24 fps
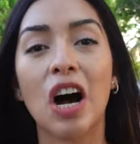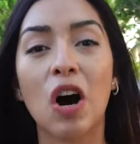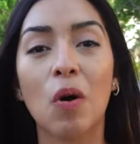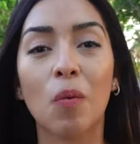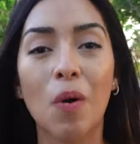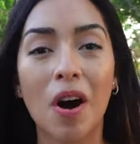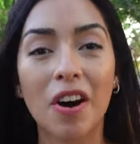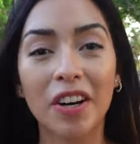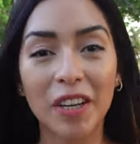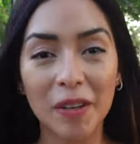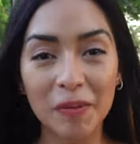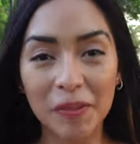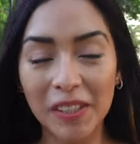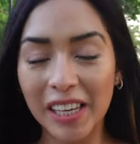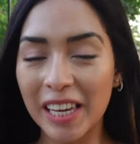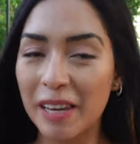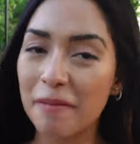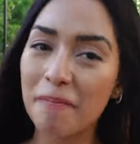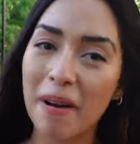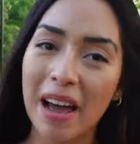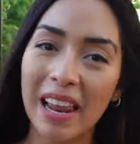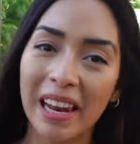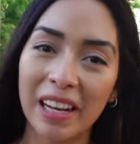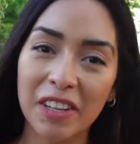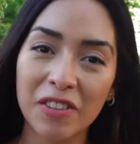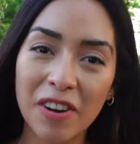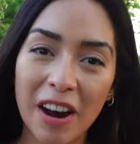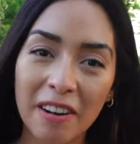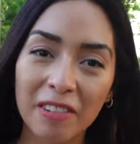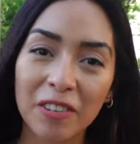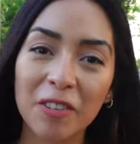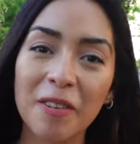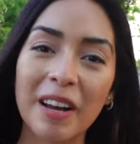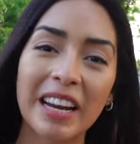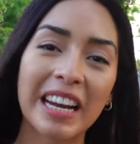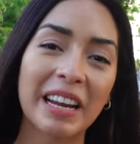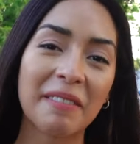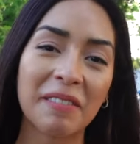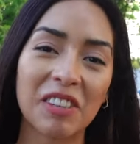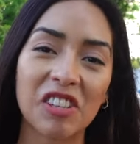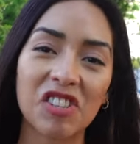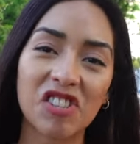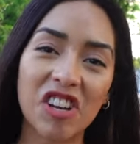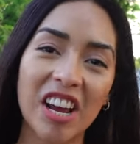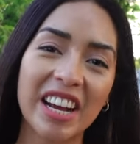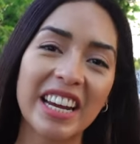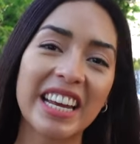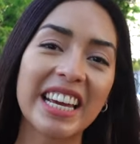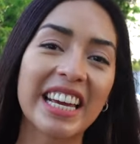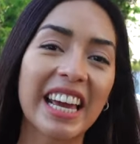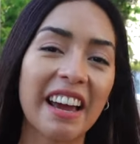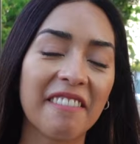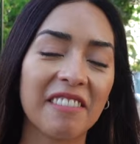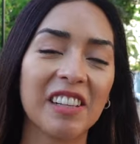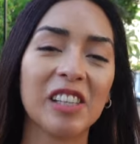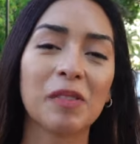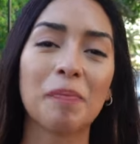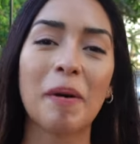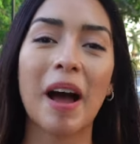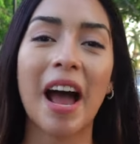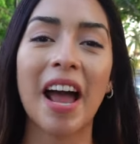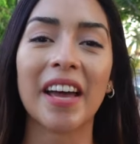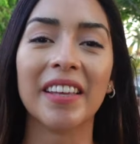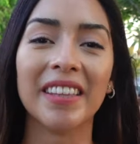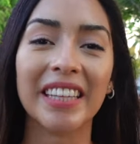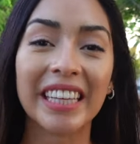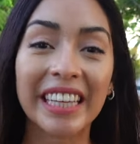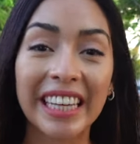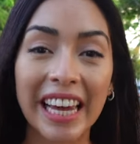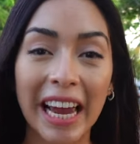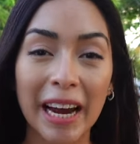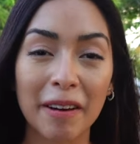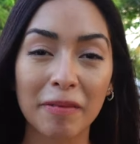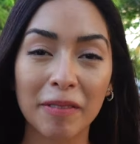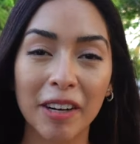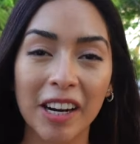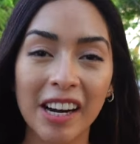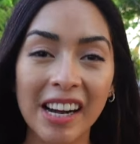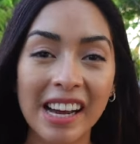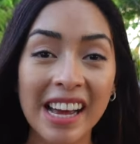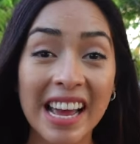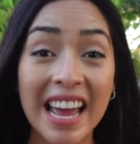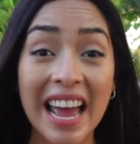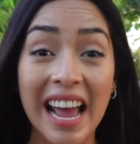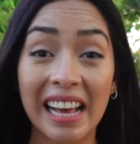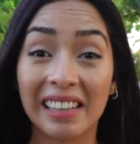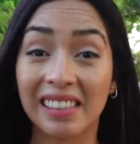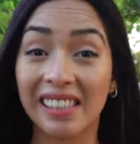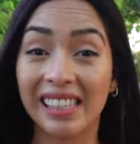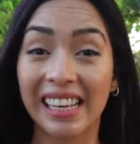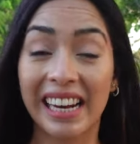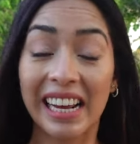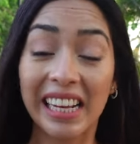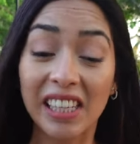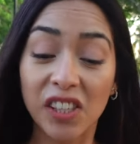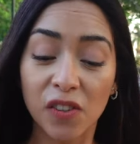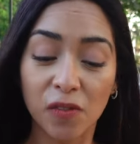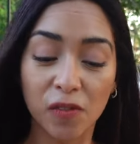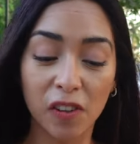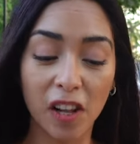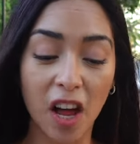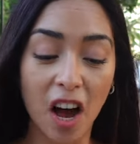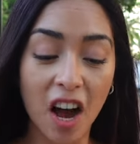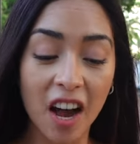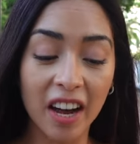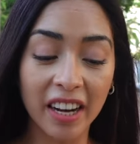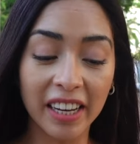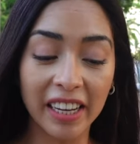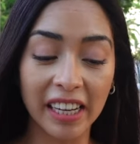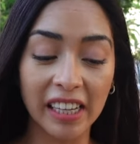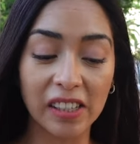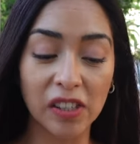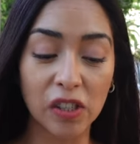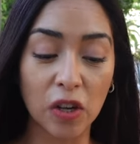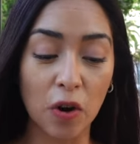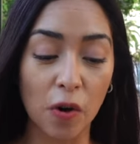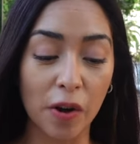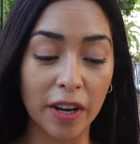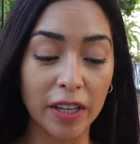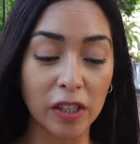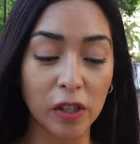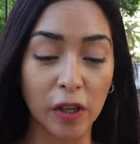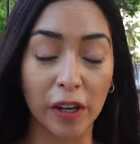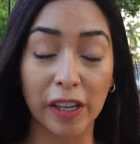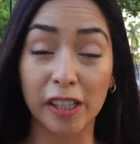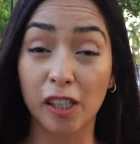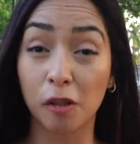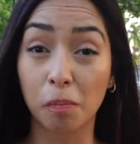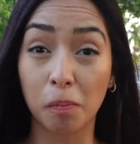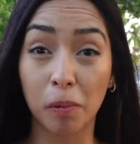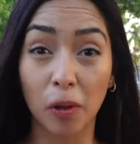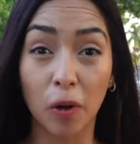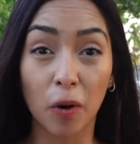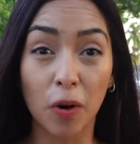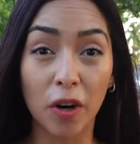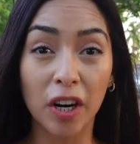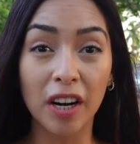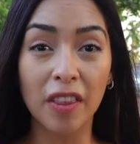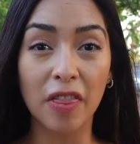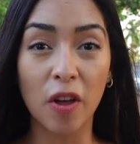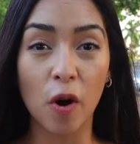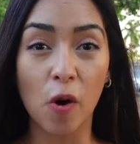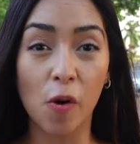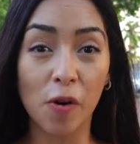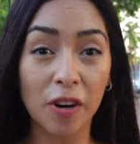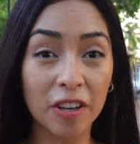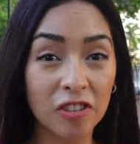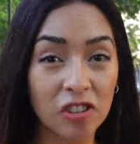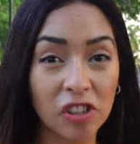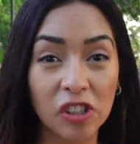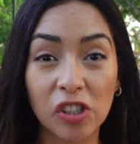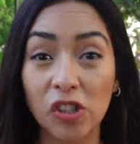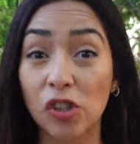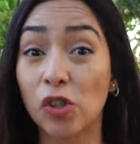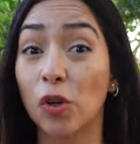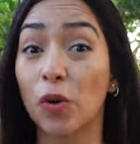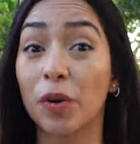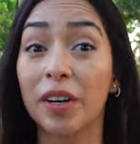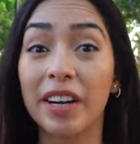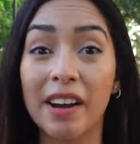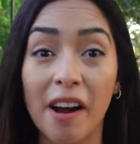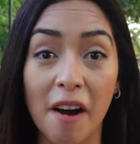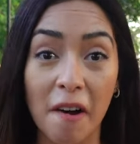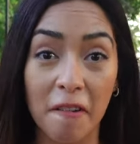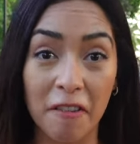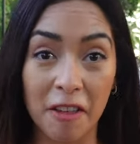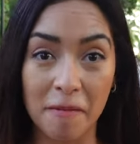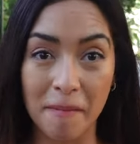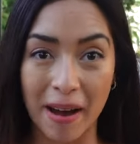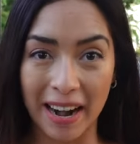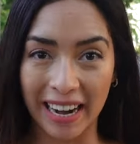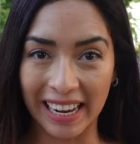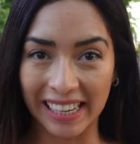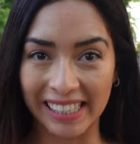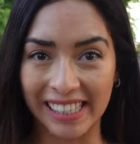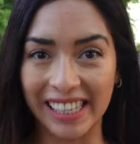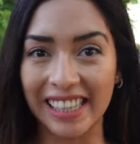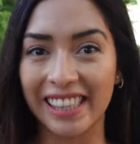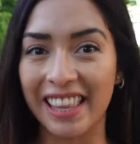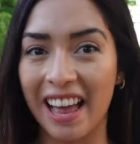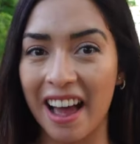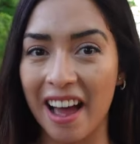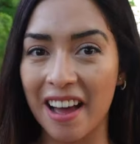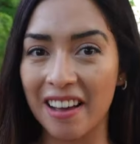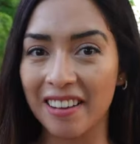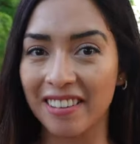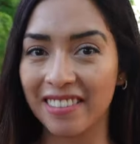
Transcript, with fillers: Welcome to Eat Travel. My name is Jenny, Kevin's behind the camera, and today's vlog is going to explore the origin story of the Marquesita.